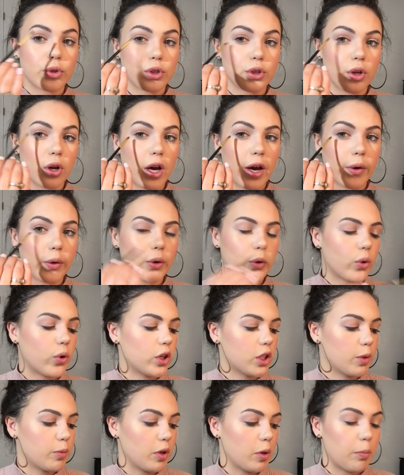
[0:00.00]
to the outer
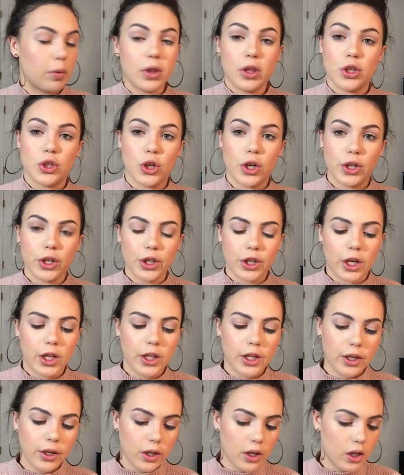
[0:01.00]
corner I'm going to put the darker
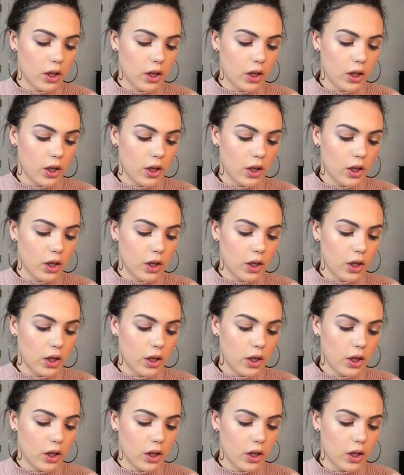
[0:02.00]
color.